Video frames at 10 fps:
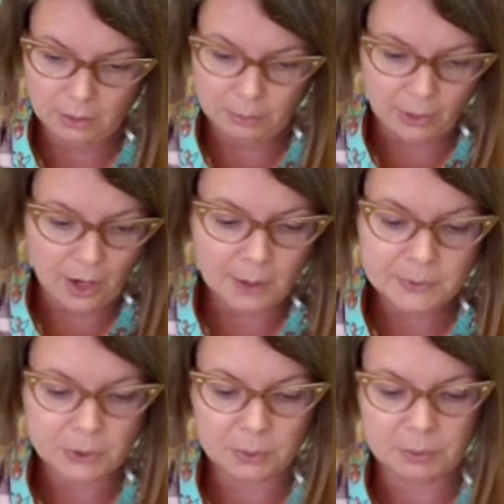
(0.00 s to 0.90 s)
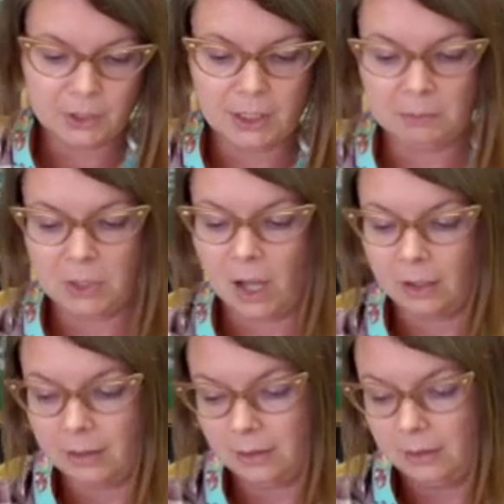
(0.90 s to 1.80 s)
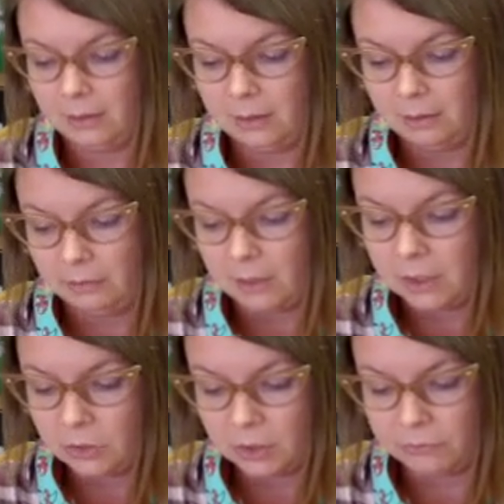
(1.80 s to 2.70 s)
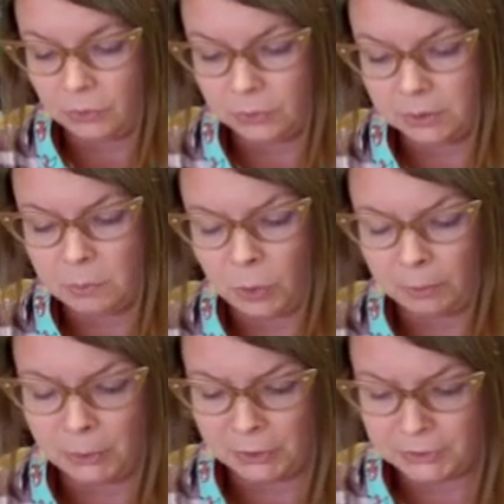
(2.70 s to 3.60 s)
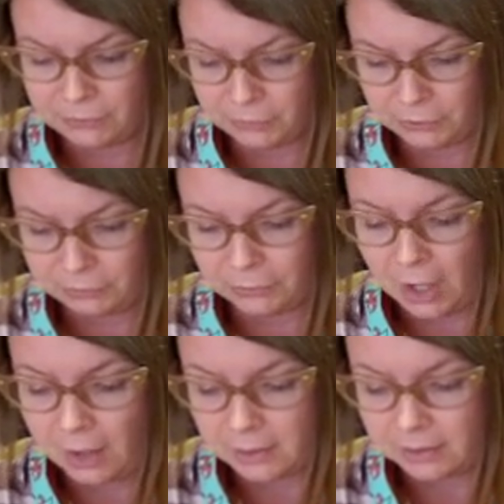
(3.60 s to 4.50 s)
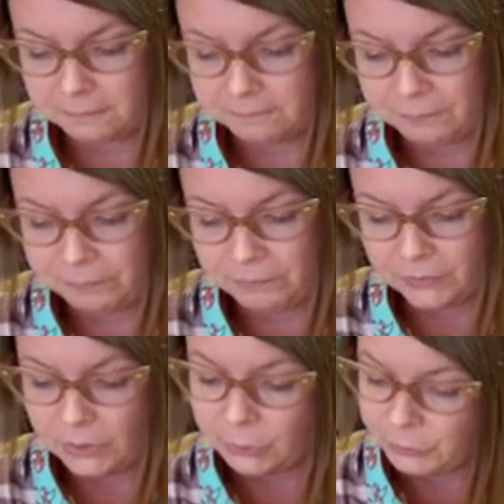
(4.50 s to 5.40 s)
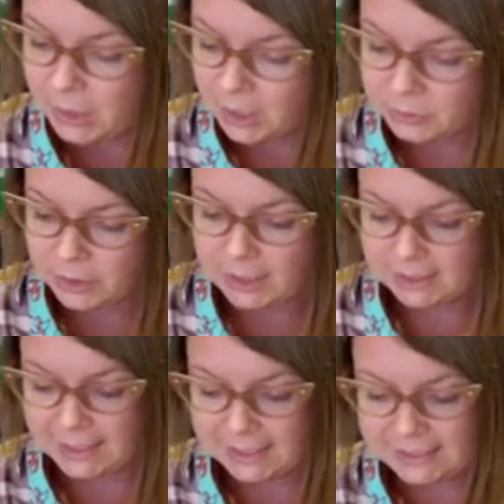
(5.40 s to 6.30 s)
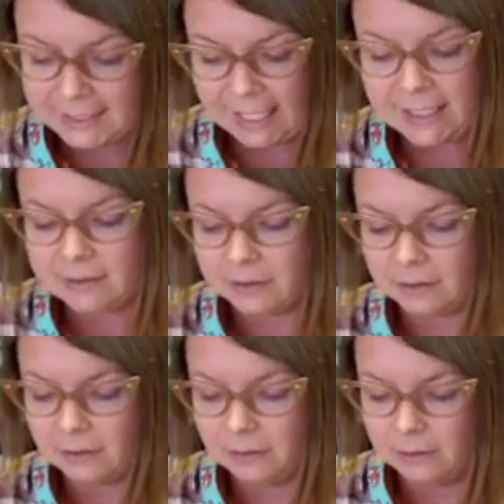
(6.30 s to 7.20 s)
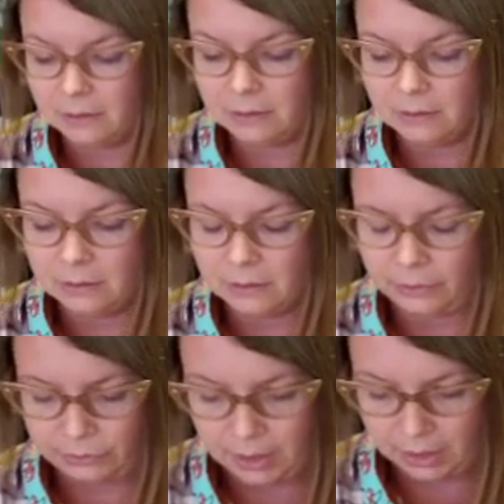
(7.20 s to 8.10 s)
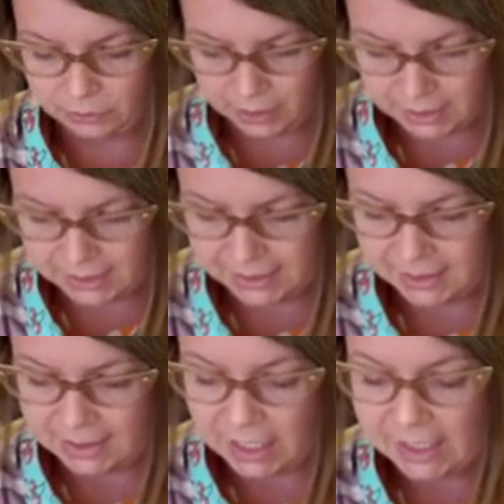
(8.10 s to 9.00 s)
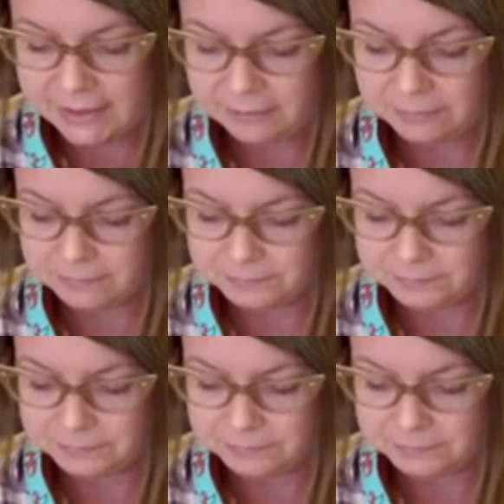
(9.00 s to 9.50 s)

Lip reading: Perhaps it would bring him luck. Then she folded more birds for her flock. 398, 399.